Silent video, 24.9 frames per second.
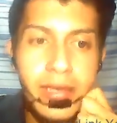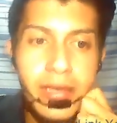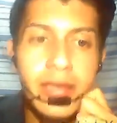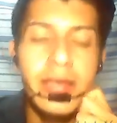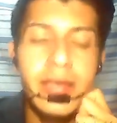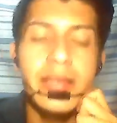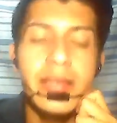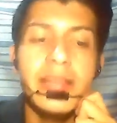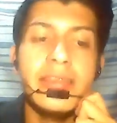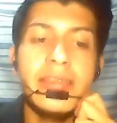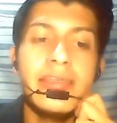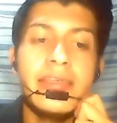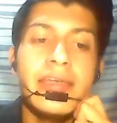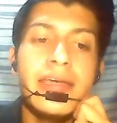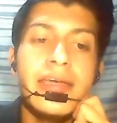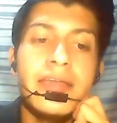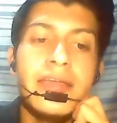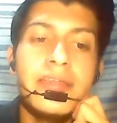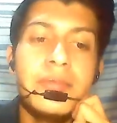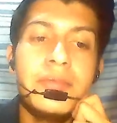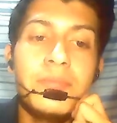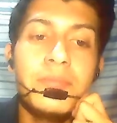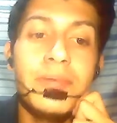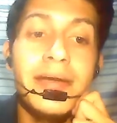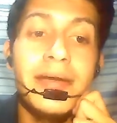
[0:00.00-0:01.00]
They
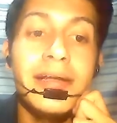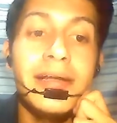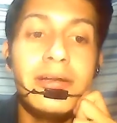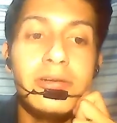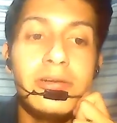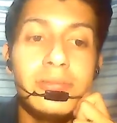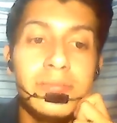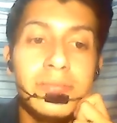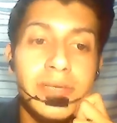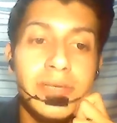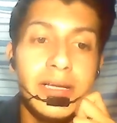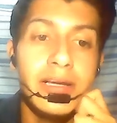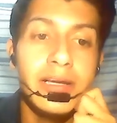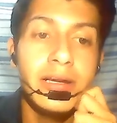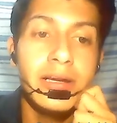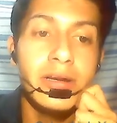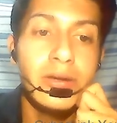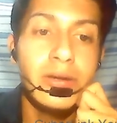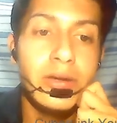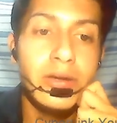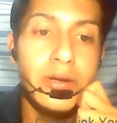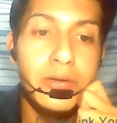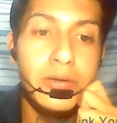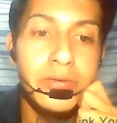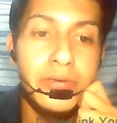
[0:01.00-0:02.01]
develop
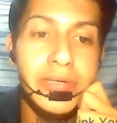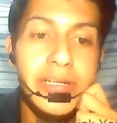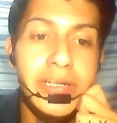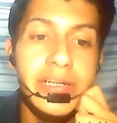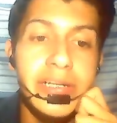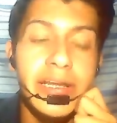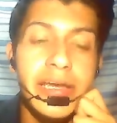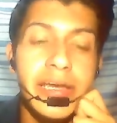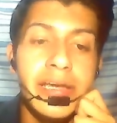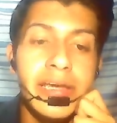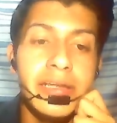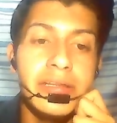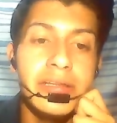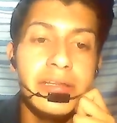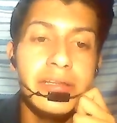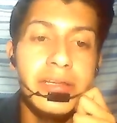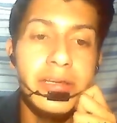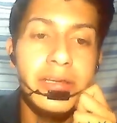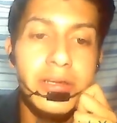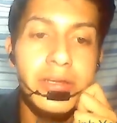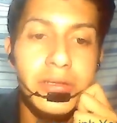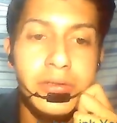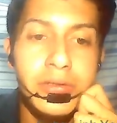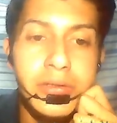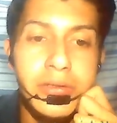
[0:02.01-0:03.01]
coding and
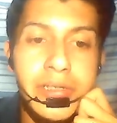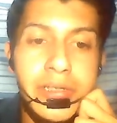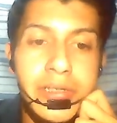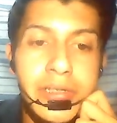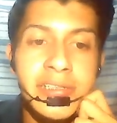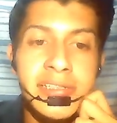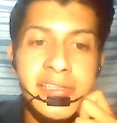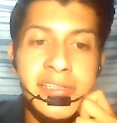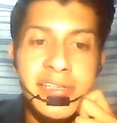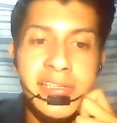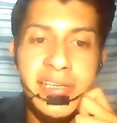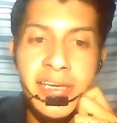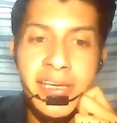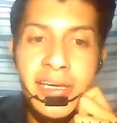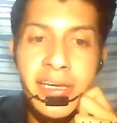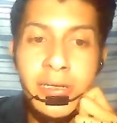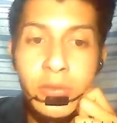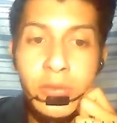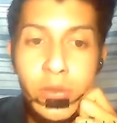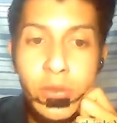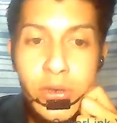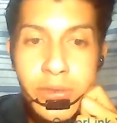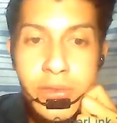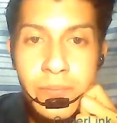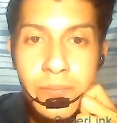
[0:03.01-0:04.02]
decoding skills.
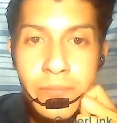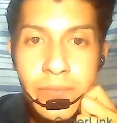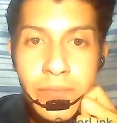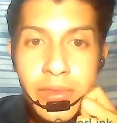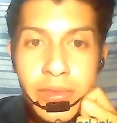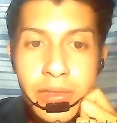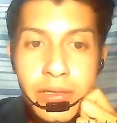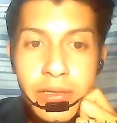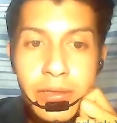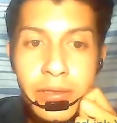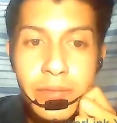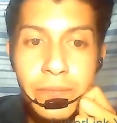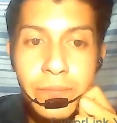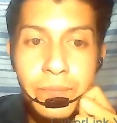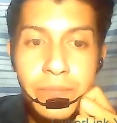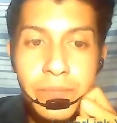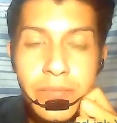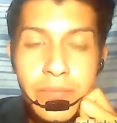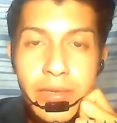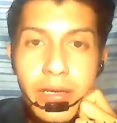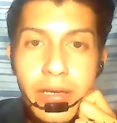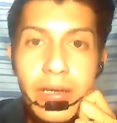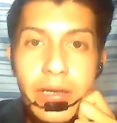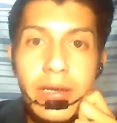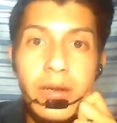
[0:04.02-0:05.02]

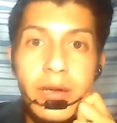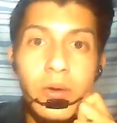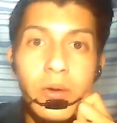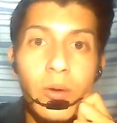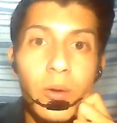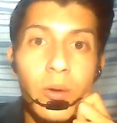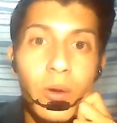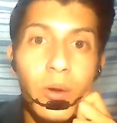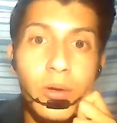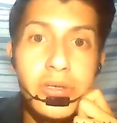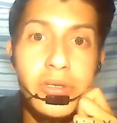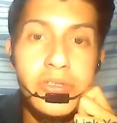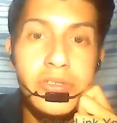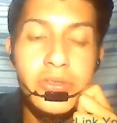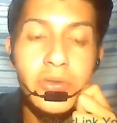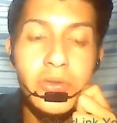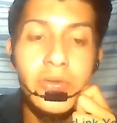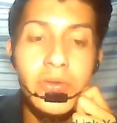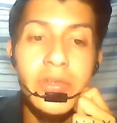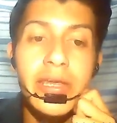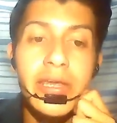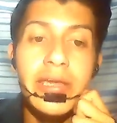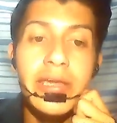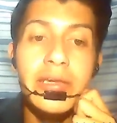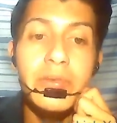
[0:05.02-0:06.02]
Also,
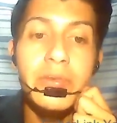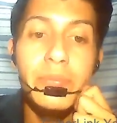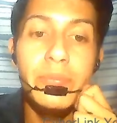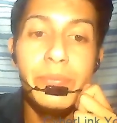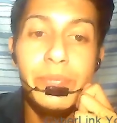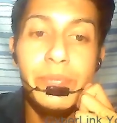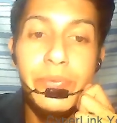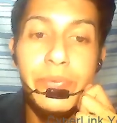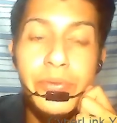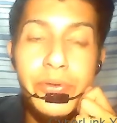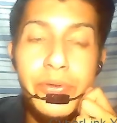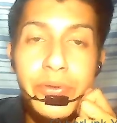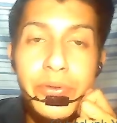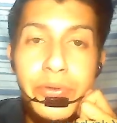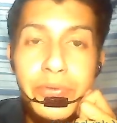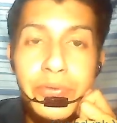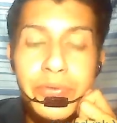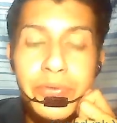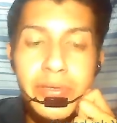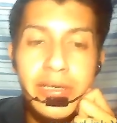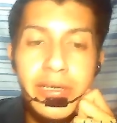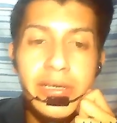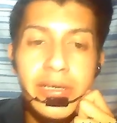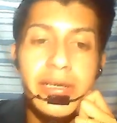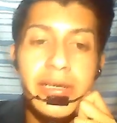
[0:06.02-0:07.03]
they improved
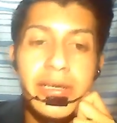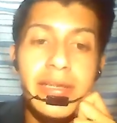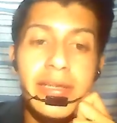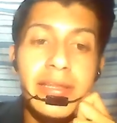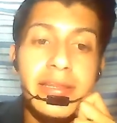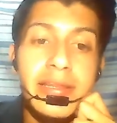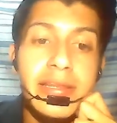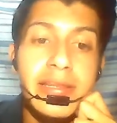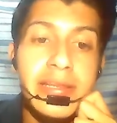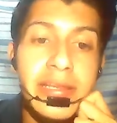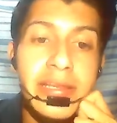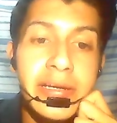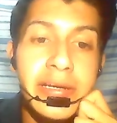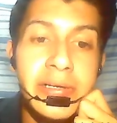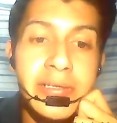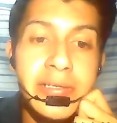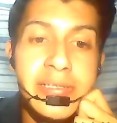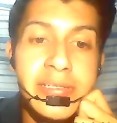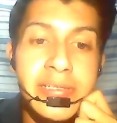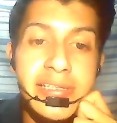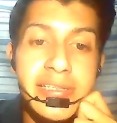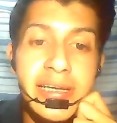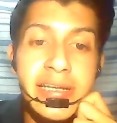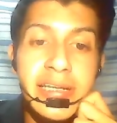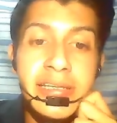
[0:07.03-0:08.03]
their
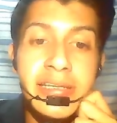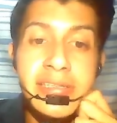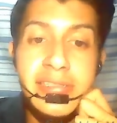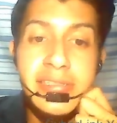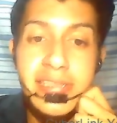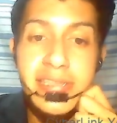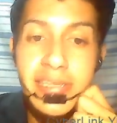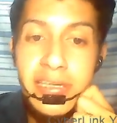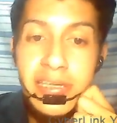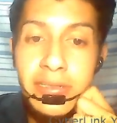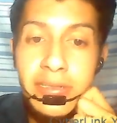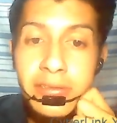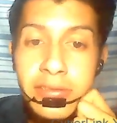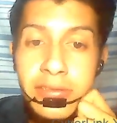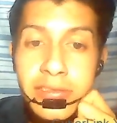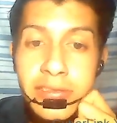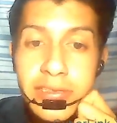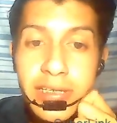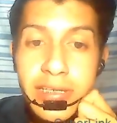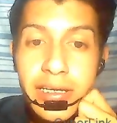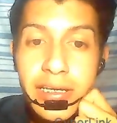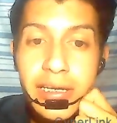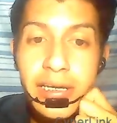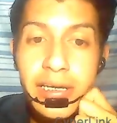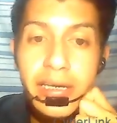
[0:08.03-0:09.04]
study skills
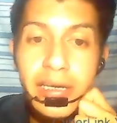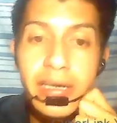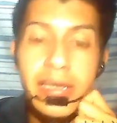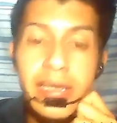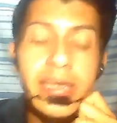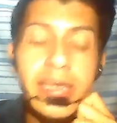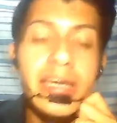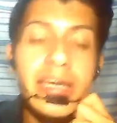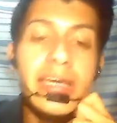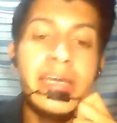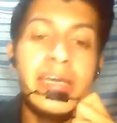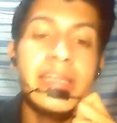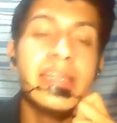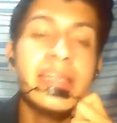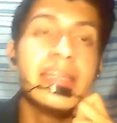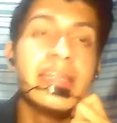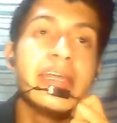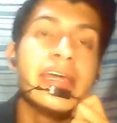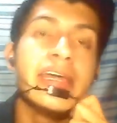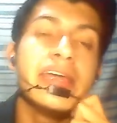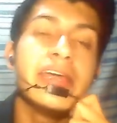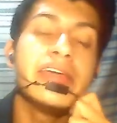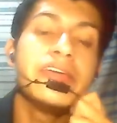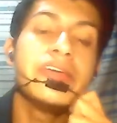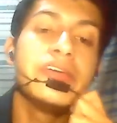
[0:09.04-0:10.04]
and they
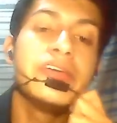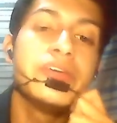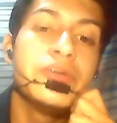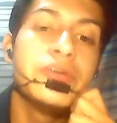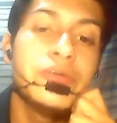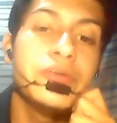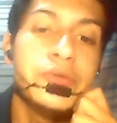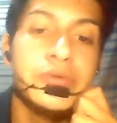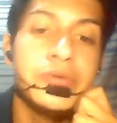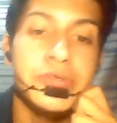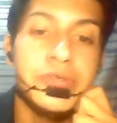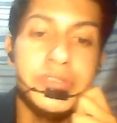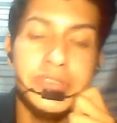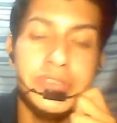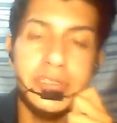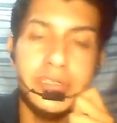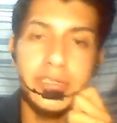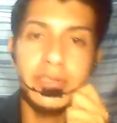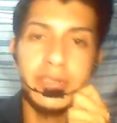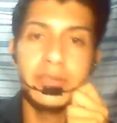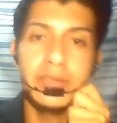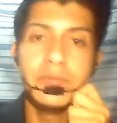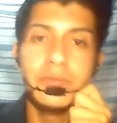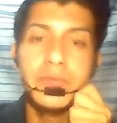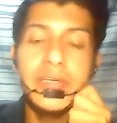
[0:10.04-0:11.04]
used
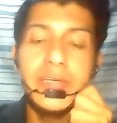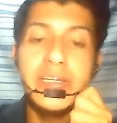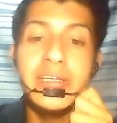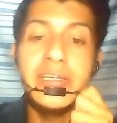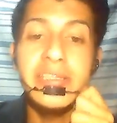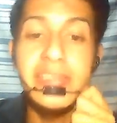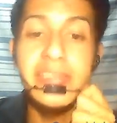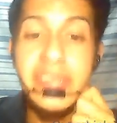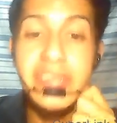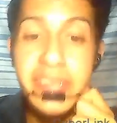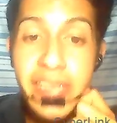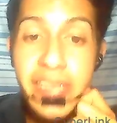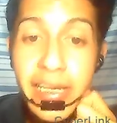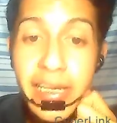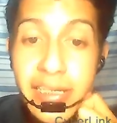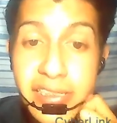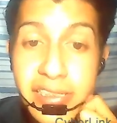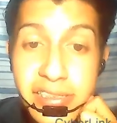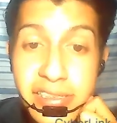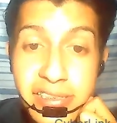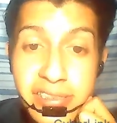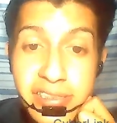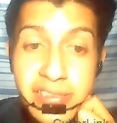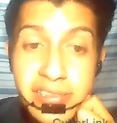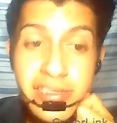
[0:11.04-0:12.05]
reading
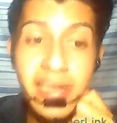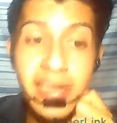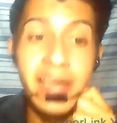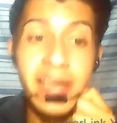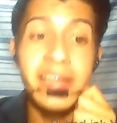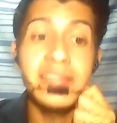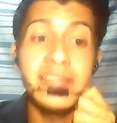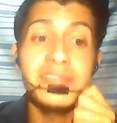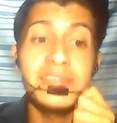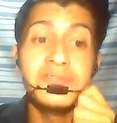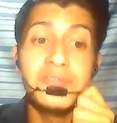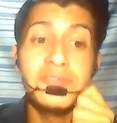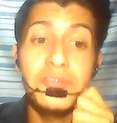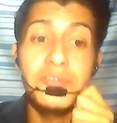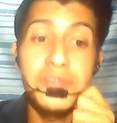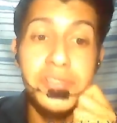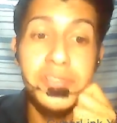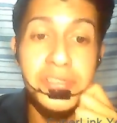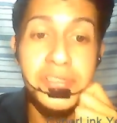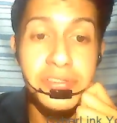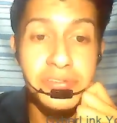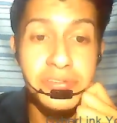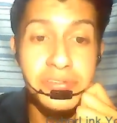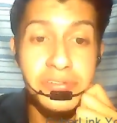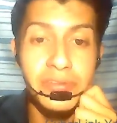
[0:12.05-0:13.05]
texts as sources
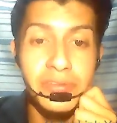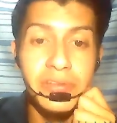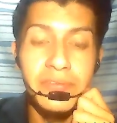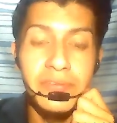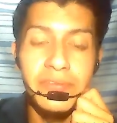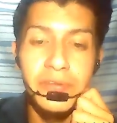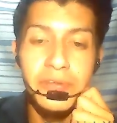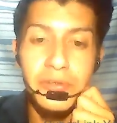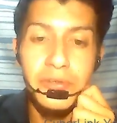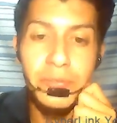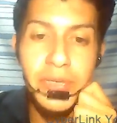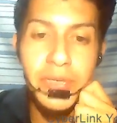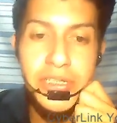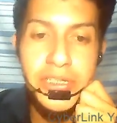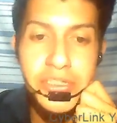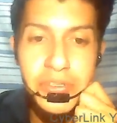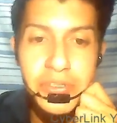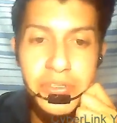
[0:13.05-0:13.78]
of information.